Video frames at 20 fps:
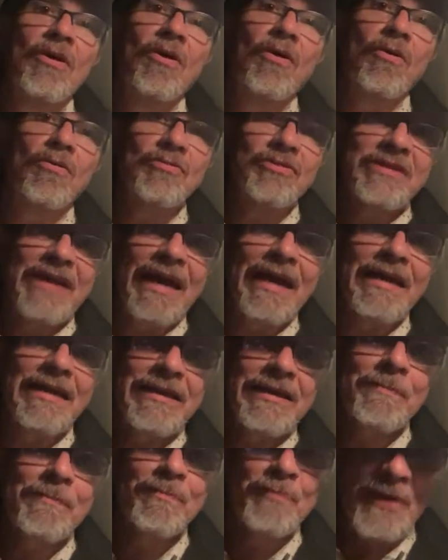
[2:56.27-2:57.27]
or
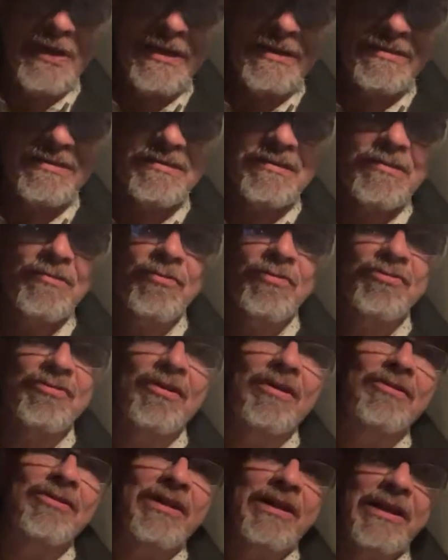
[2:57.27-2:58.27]
Daily Beast, which
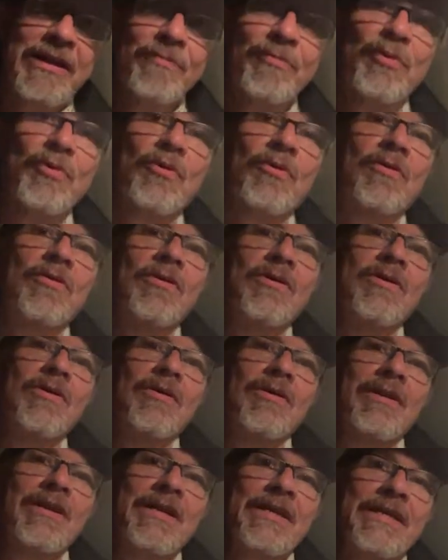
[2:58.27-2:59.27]
are liberal
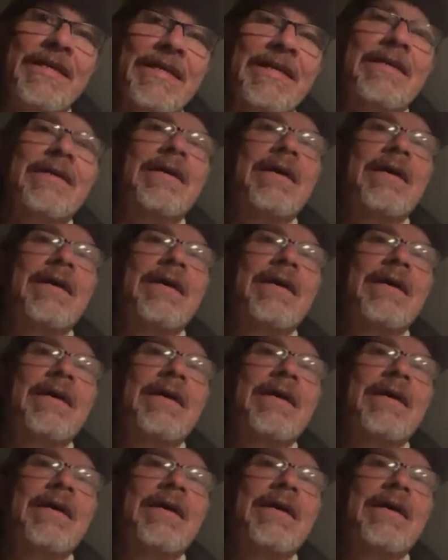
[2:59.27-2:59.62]
leaning.